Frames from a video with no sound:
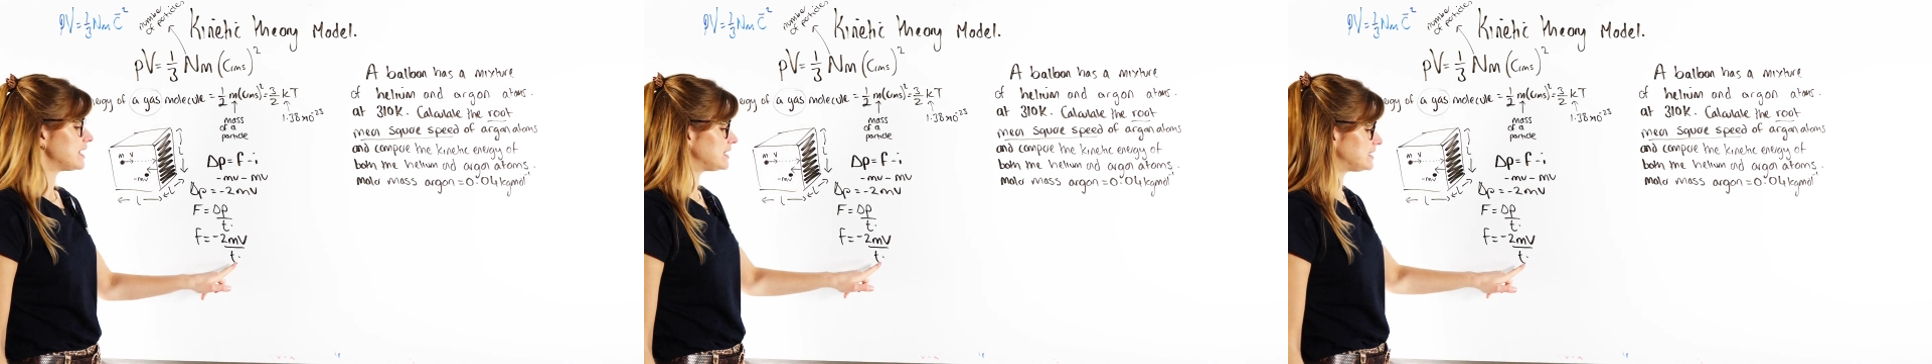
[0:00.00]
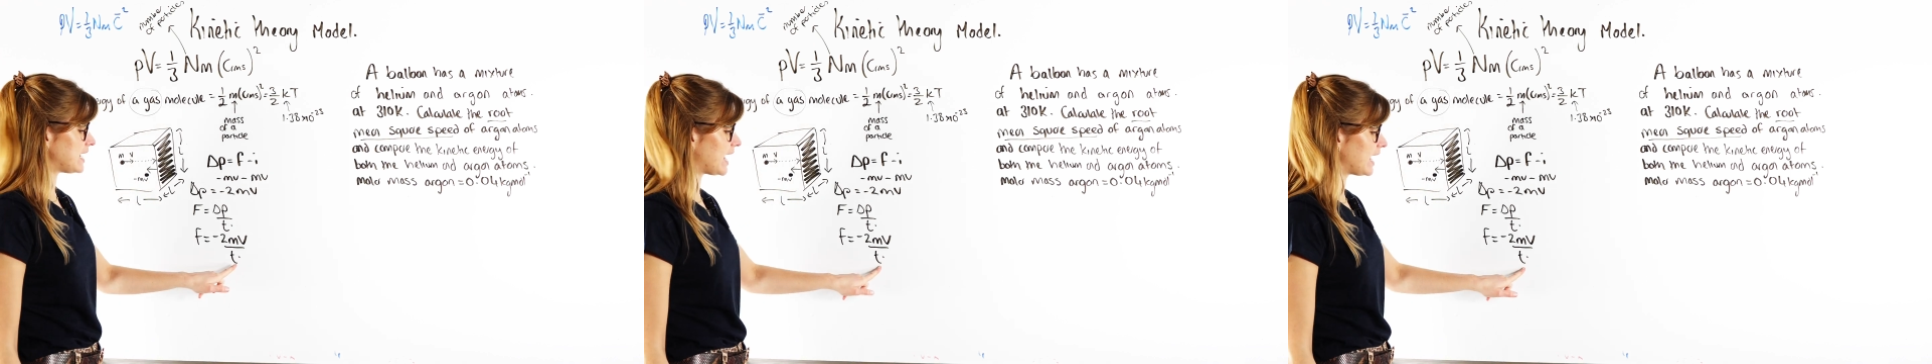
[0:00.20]

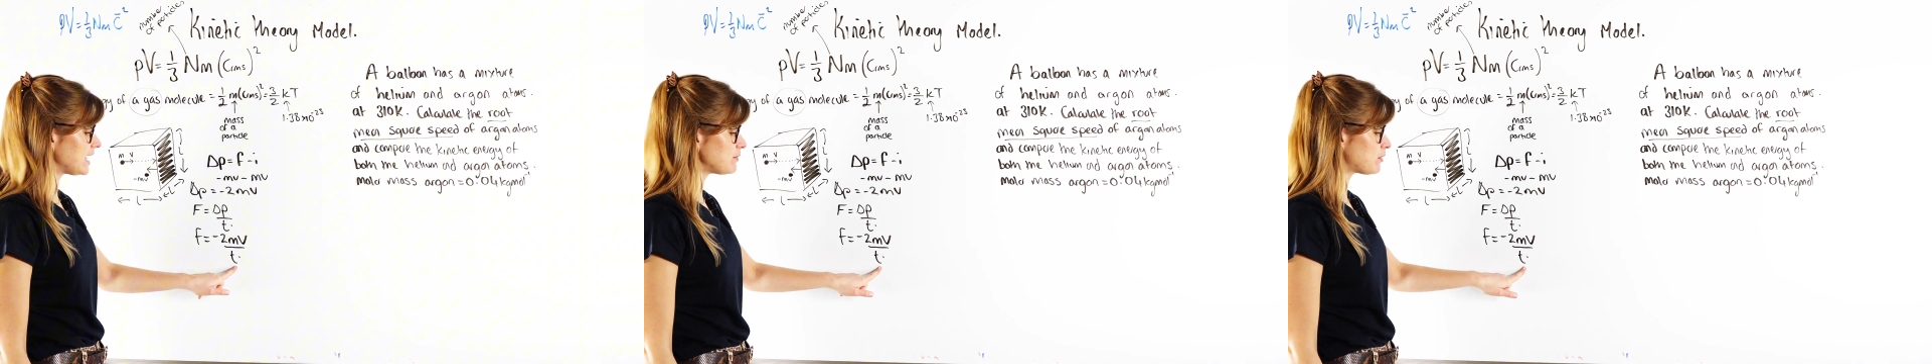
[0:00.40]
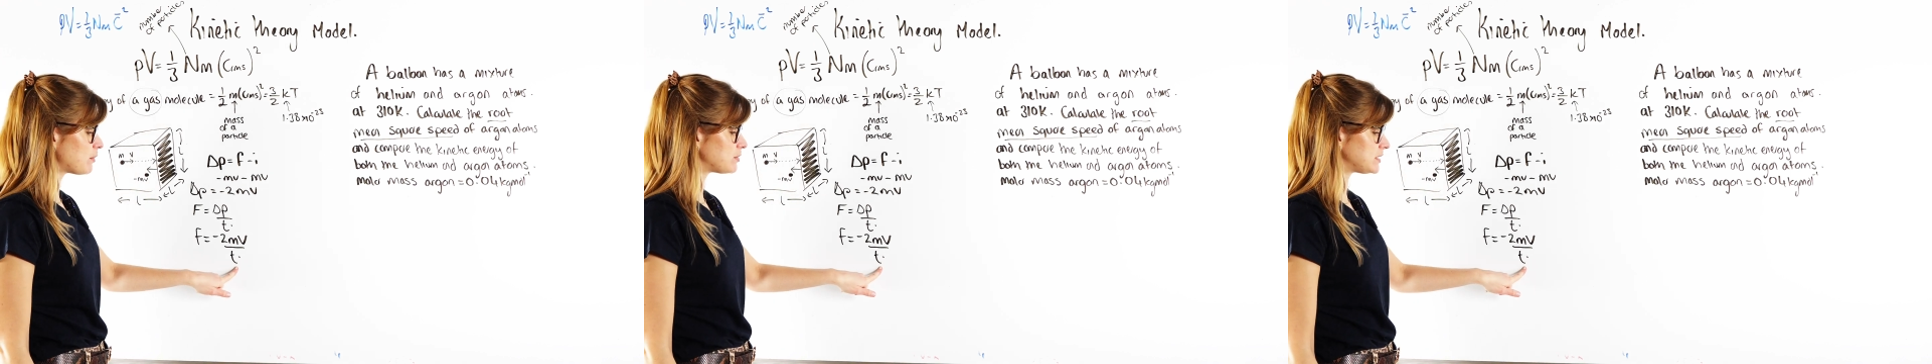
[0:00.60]

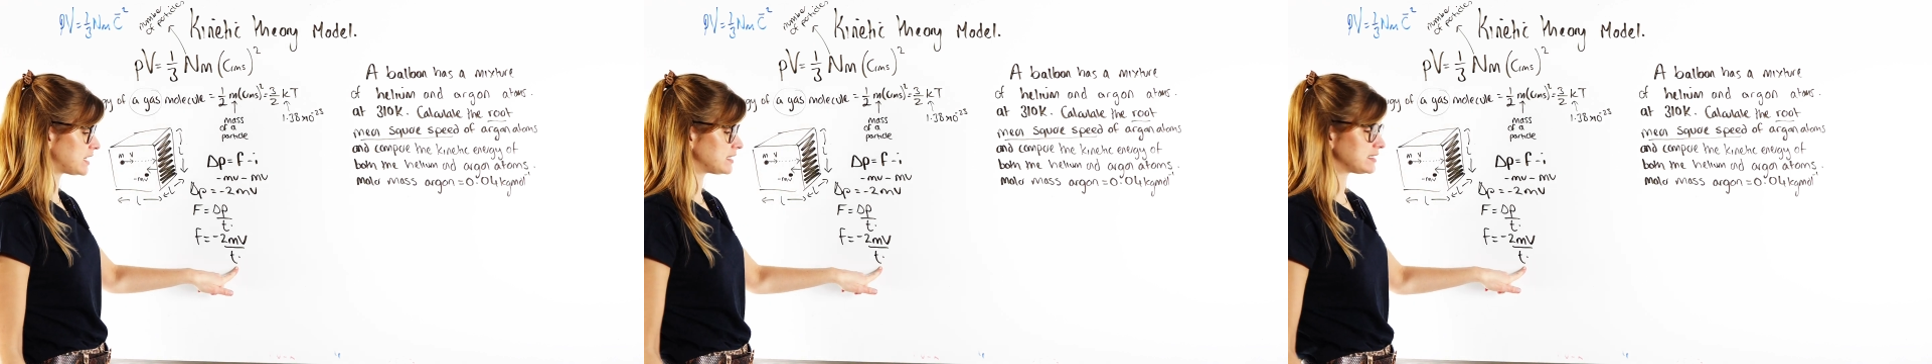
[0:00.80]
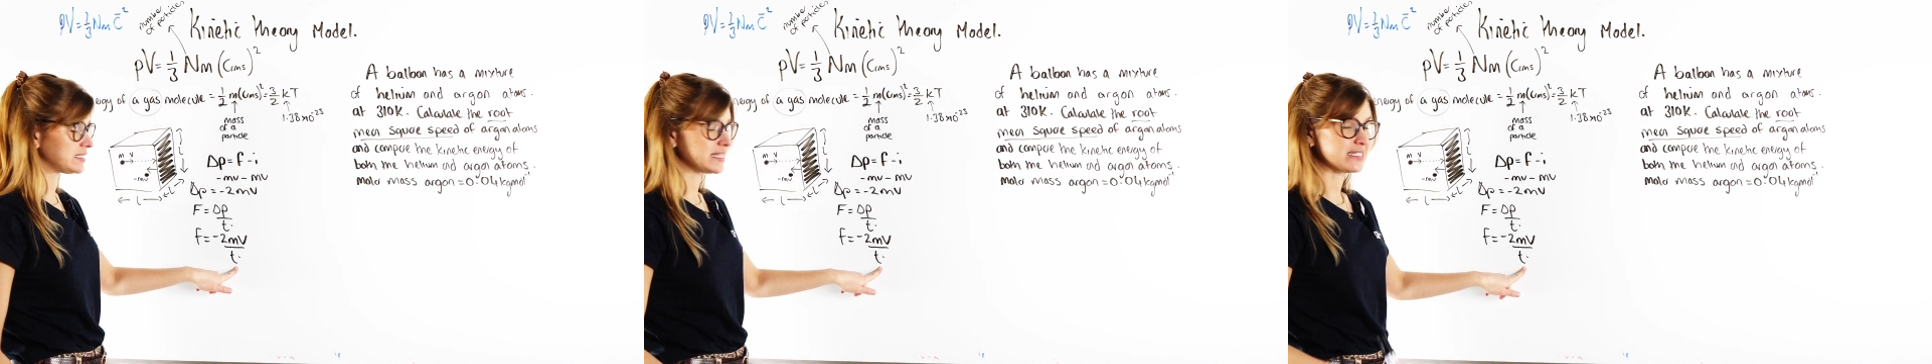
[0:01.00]
Time
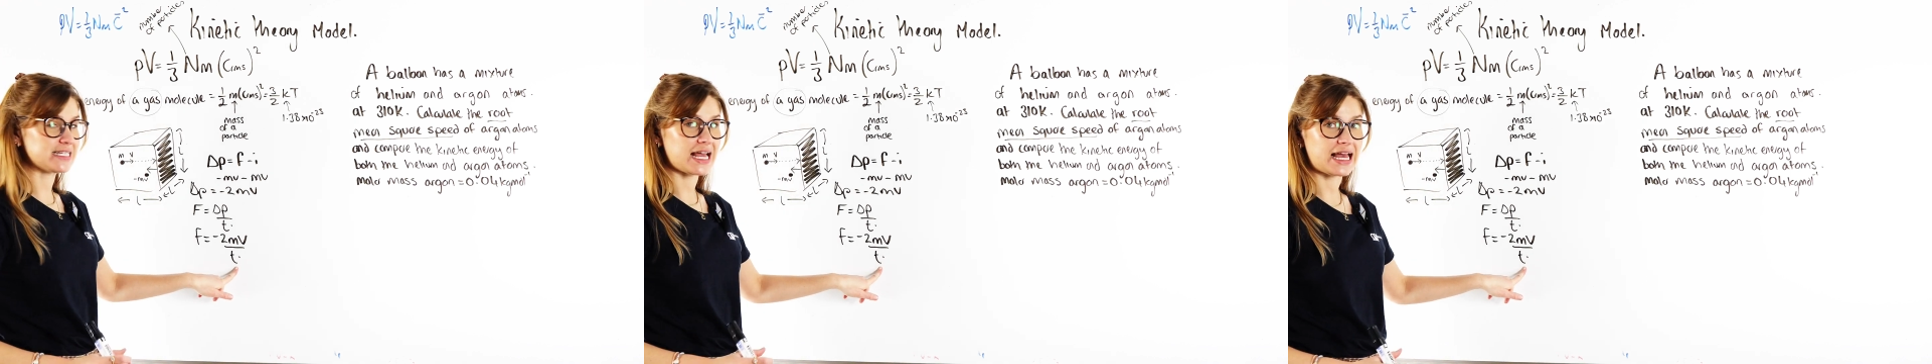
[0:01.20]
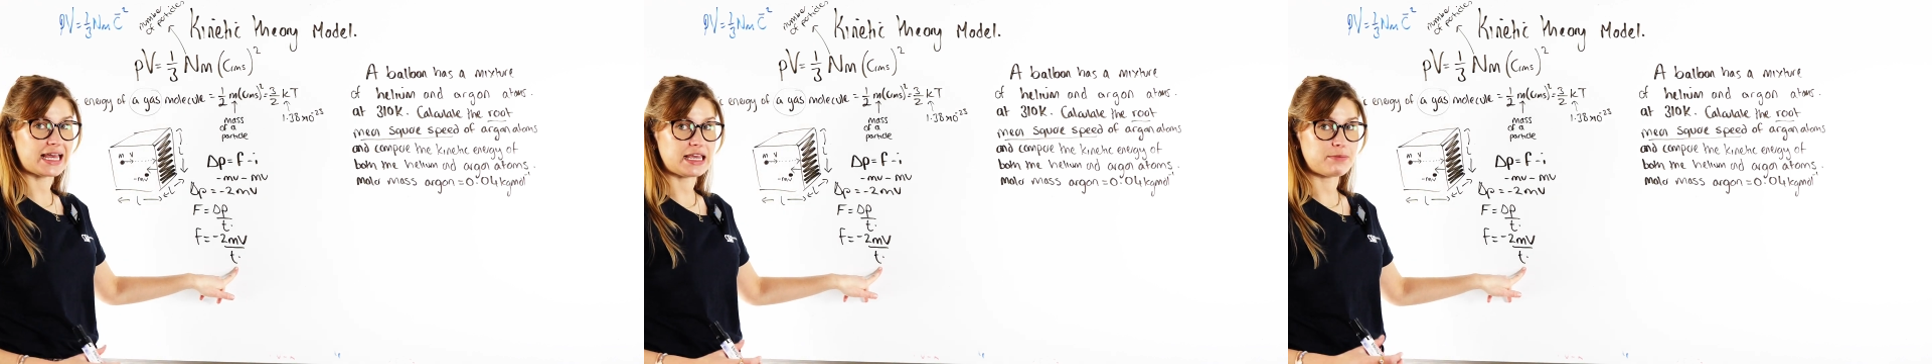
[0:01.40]
represents the
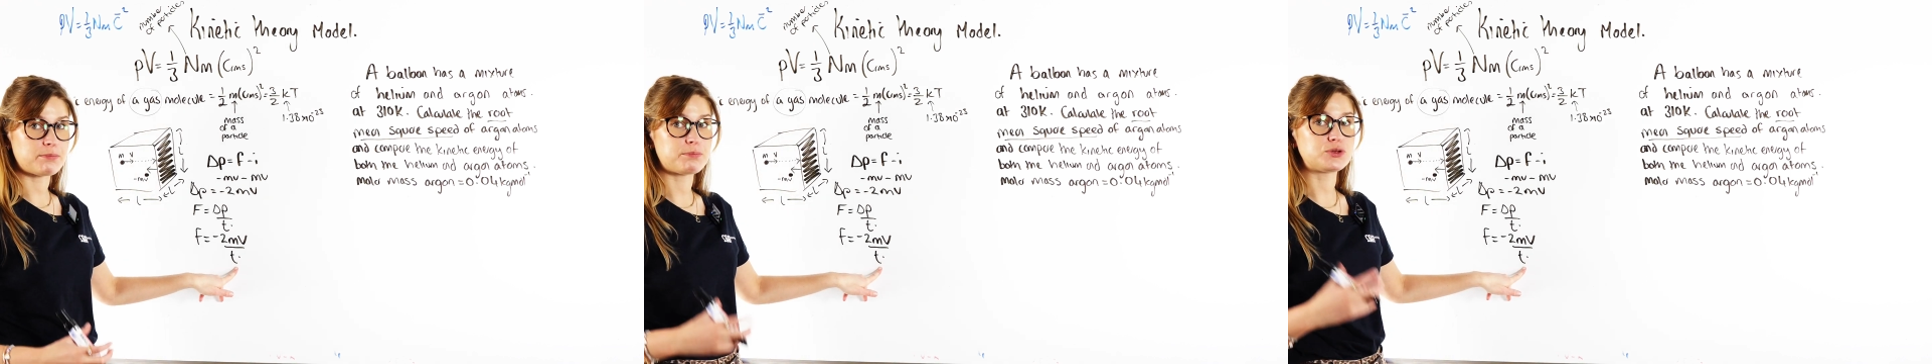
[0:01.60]
time